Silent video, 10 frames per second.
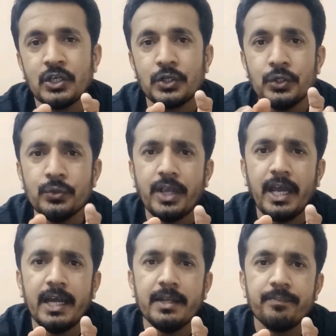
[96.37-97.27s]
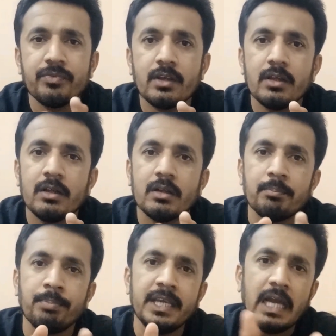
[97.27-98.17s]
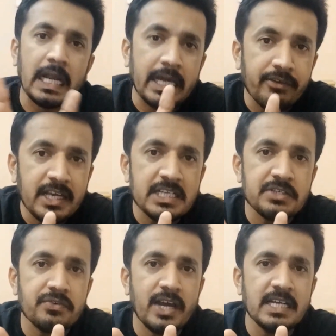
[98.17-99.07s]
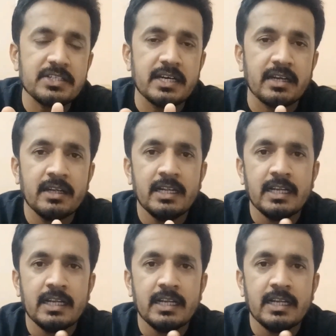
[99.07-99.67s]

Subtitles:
you can be a creative writer.